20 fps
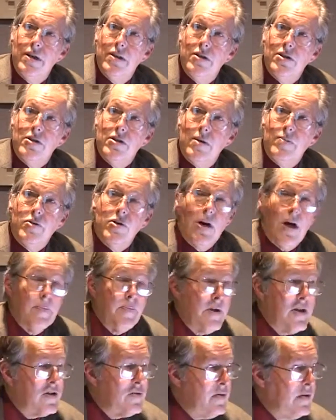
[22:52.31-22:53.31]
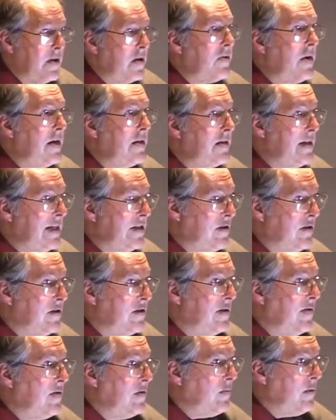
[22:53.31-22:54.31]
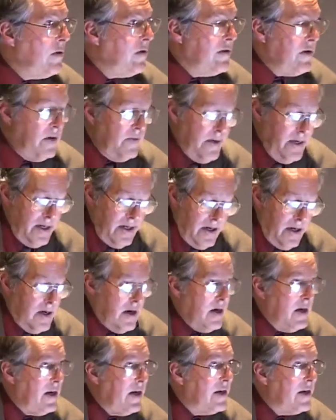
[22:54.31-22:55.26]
in the subtropics where the great deserts of the world already are,